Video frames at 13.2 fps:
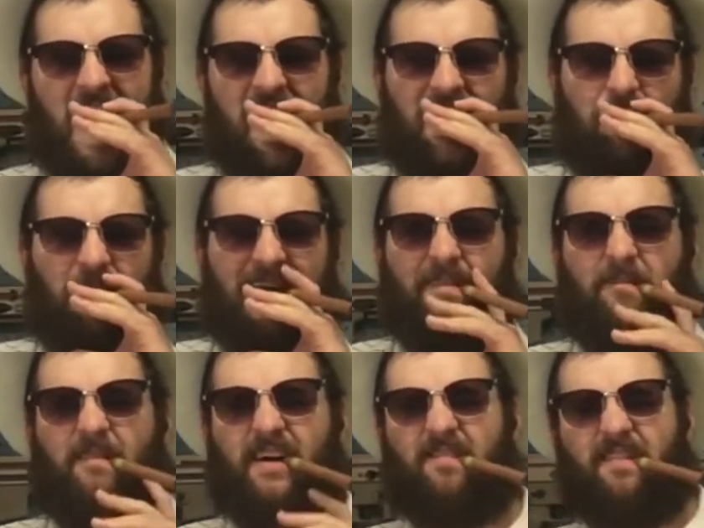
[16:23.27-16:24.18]
I'm Matt
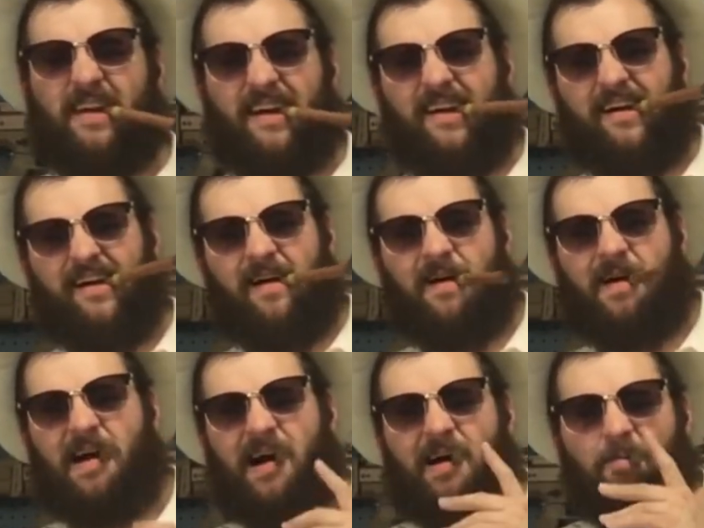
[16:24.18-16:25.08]
Muffy.
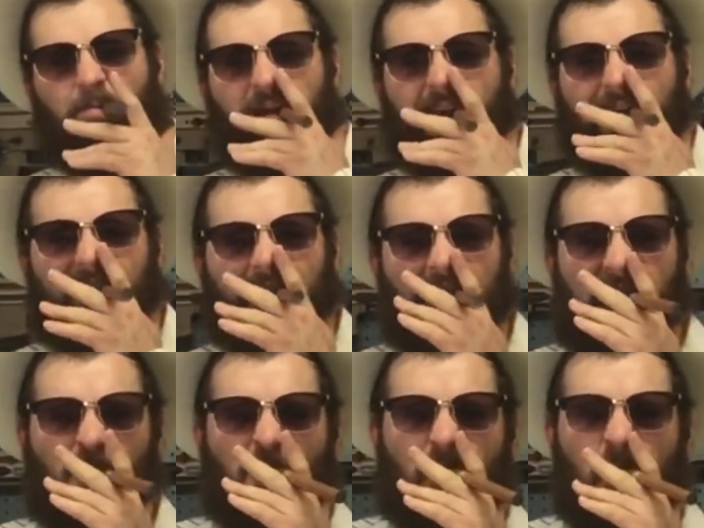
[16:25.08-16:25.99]
I'm mean,
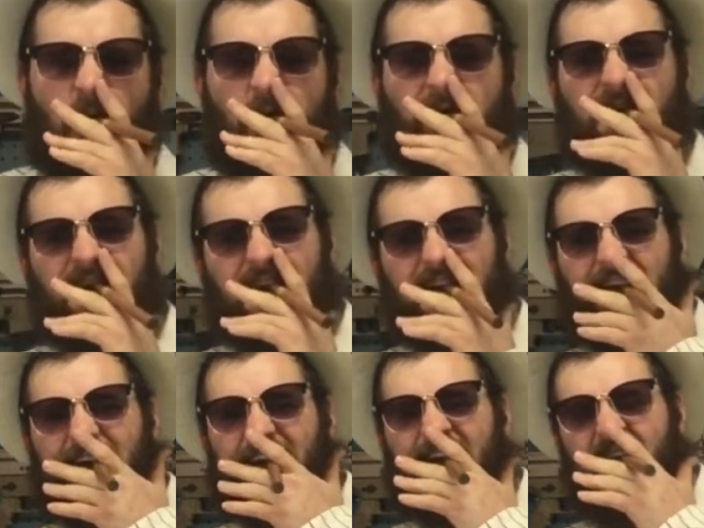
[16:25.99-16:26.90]
I'm rude,
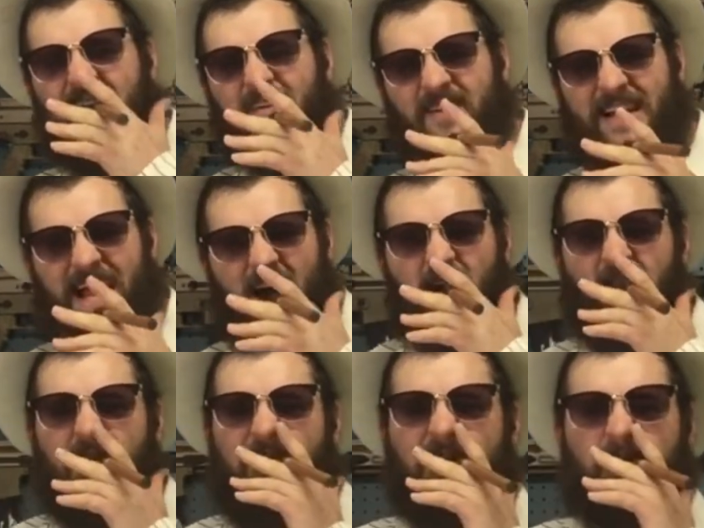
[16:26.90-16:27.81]
and every now and
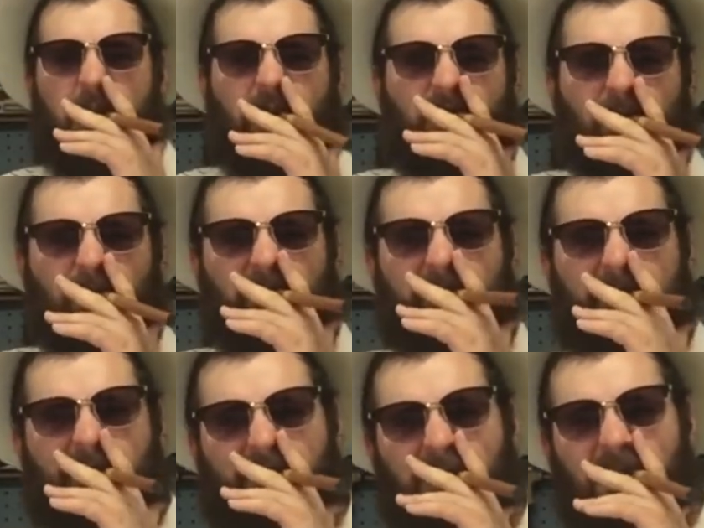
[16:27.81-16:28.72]
then I say something
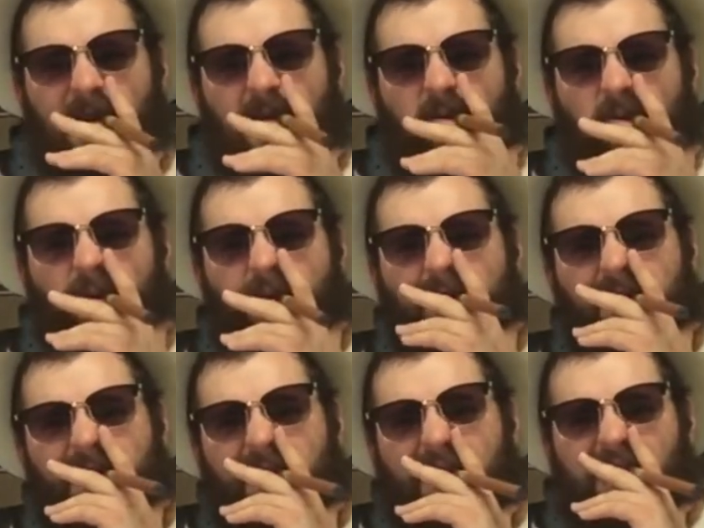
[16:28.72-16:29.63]
that's a little crude.
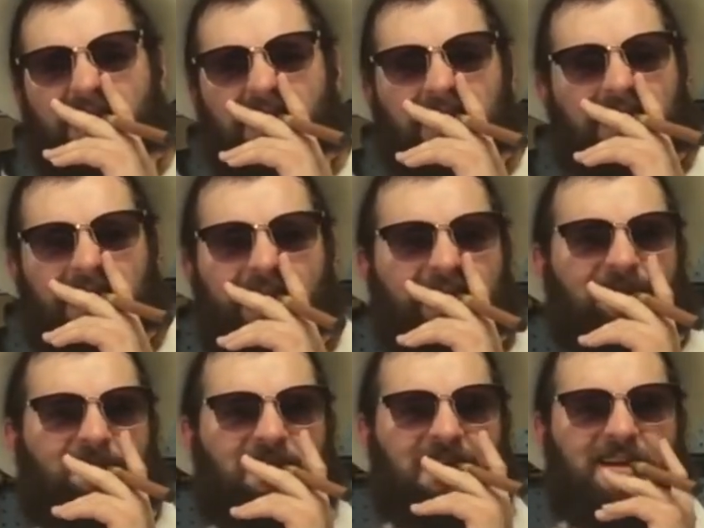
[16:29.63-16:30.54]
No, that's
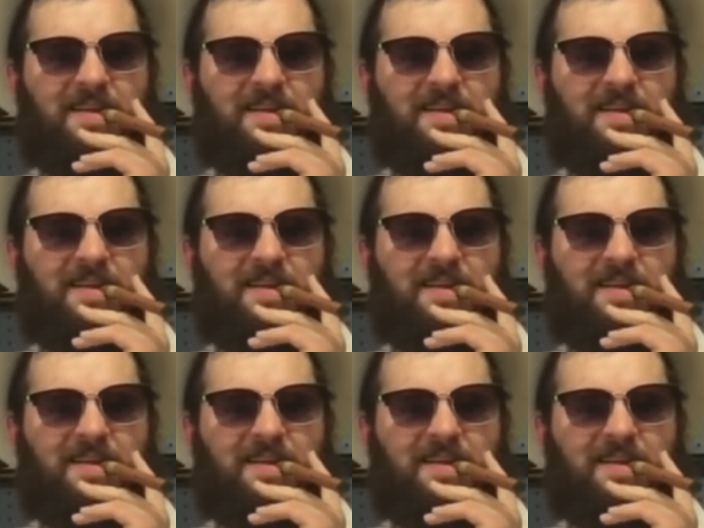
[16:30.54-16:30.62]
fucking